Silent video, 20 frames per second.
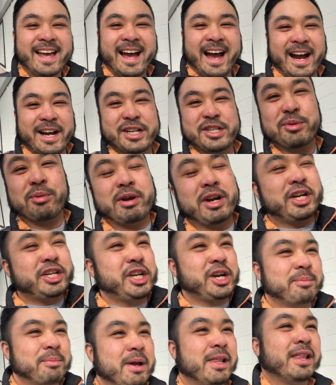I just want to
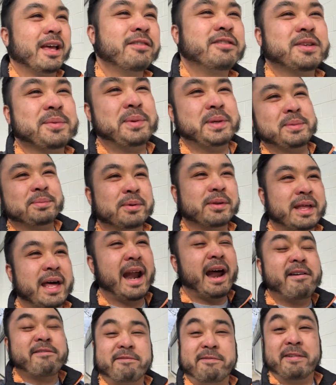share my life to people
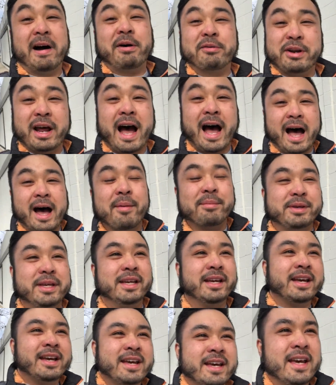that I've found a
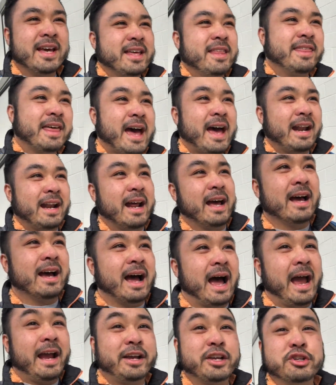hobby that
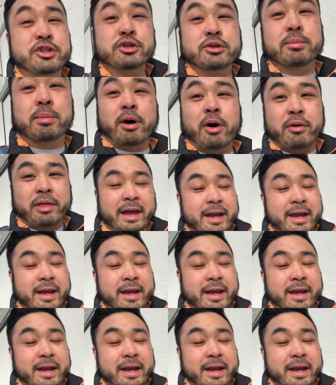I can do both.